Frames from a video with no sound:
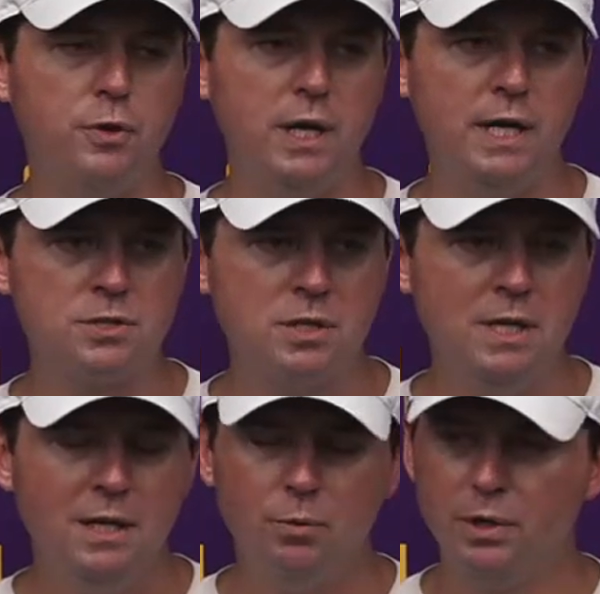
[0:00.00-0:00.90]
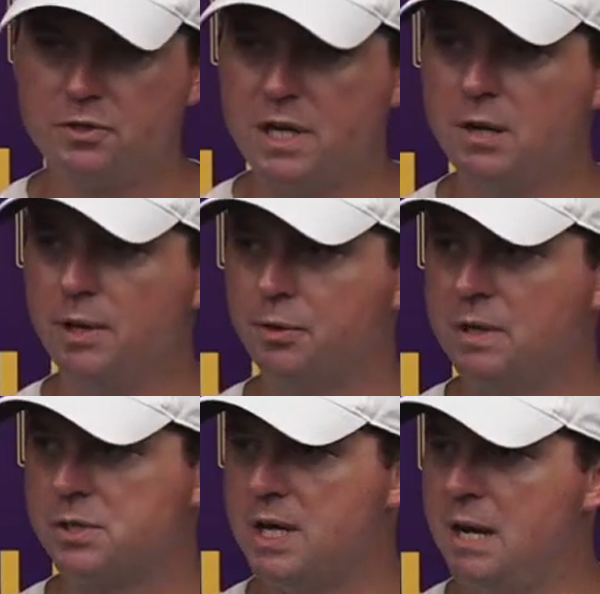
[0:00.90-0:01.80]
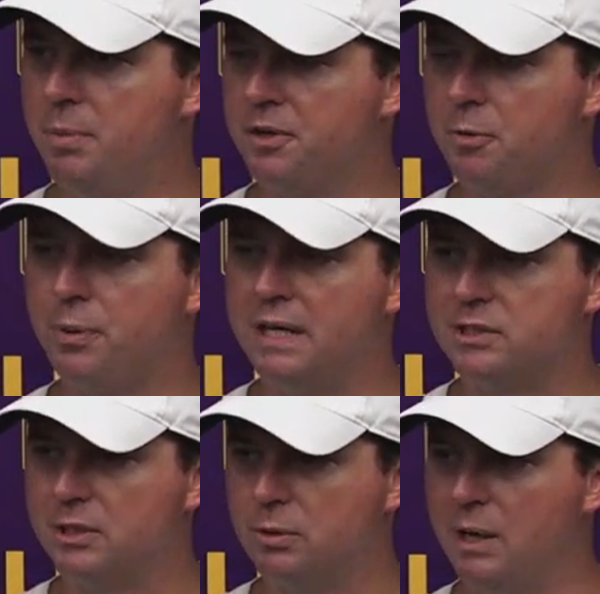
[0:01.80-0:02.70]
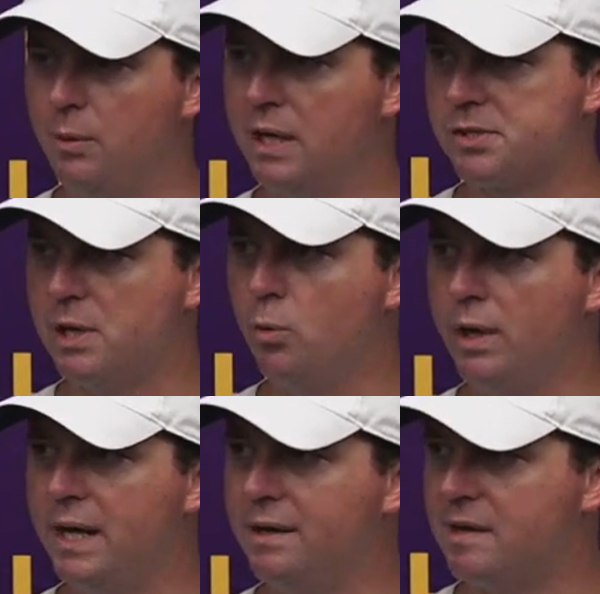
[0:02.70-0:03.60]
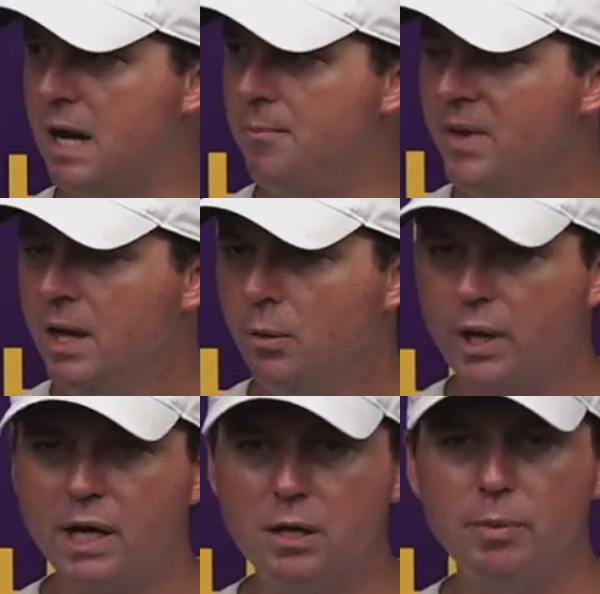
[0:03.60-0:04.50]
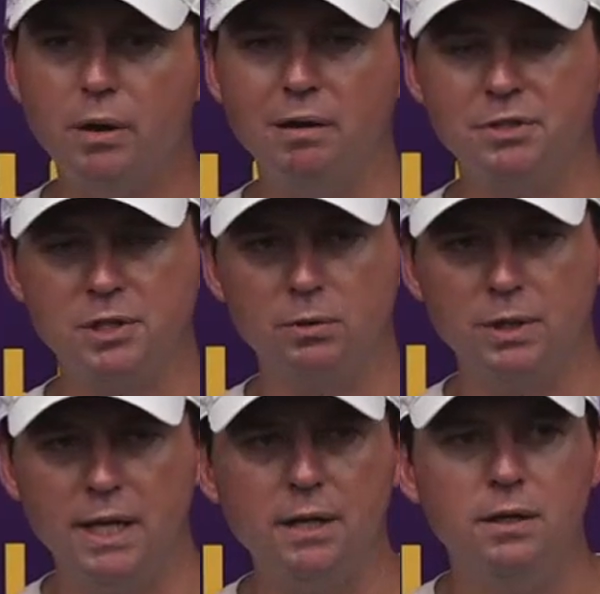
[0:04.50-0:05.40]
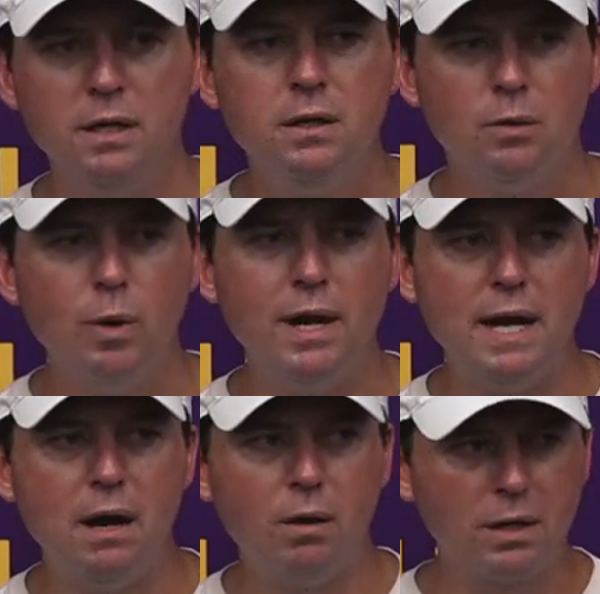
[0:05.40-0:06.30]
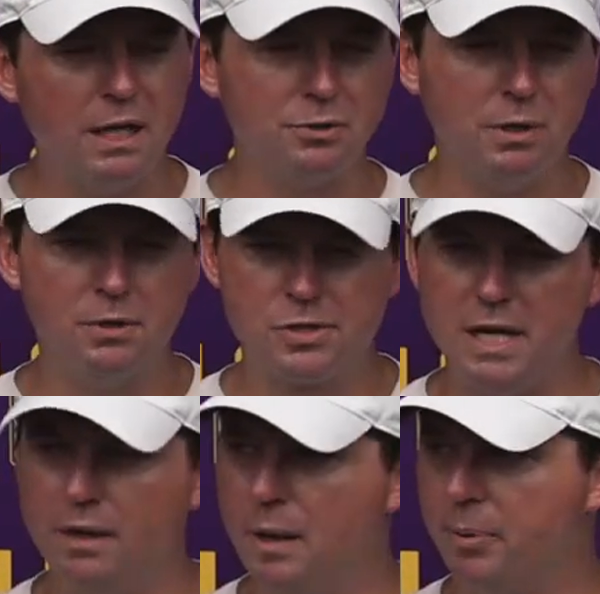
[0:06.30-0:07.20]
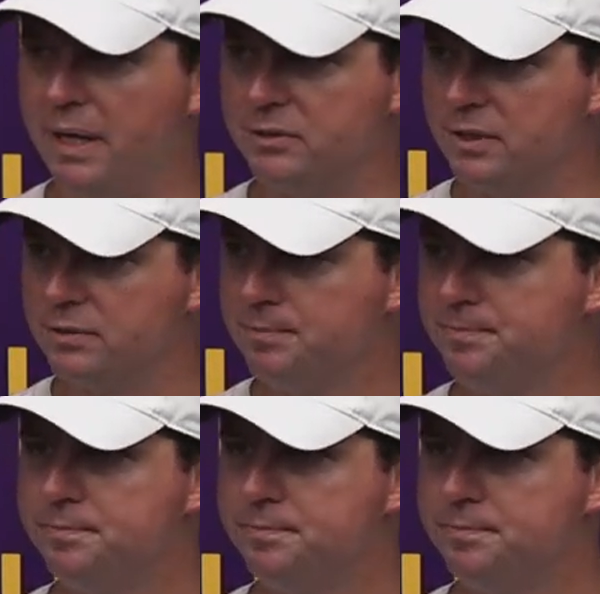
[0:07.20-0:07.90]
few days. Really excited about the rest of camp, but it's a process, right? We got to stay one day at a time. We got to get better every single day. And right now, our guys are understanding that process.